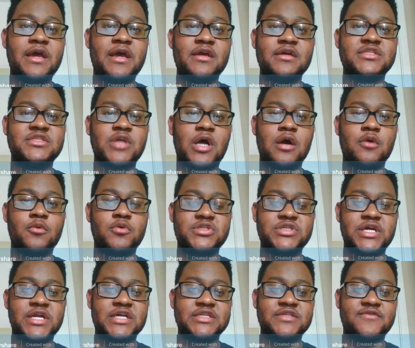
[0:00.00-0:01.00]
day as Star
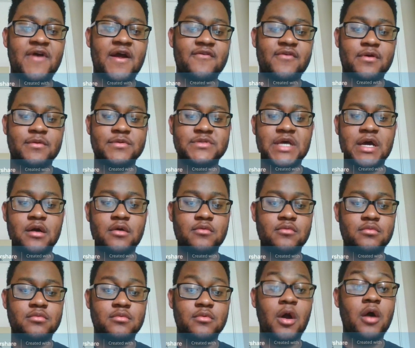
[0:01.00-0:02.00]
Wars Jedi Survivor comes
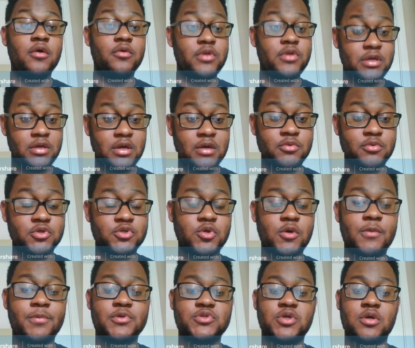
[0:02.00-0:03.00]
out. Oh, the um,
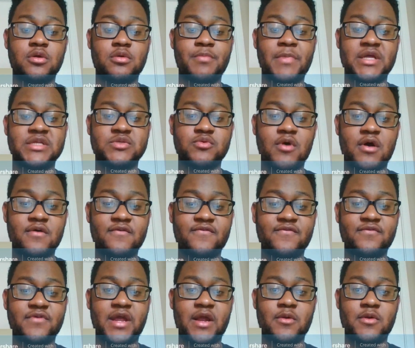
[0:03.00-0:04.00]
Control Patrol May
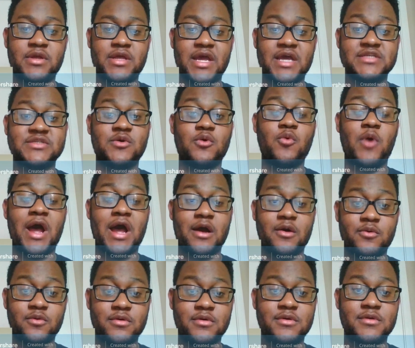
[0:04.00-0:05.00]
12th carrying case. Oh,
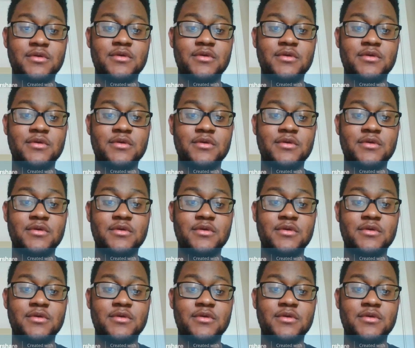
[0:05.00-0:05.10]
wow.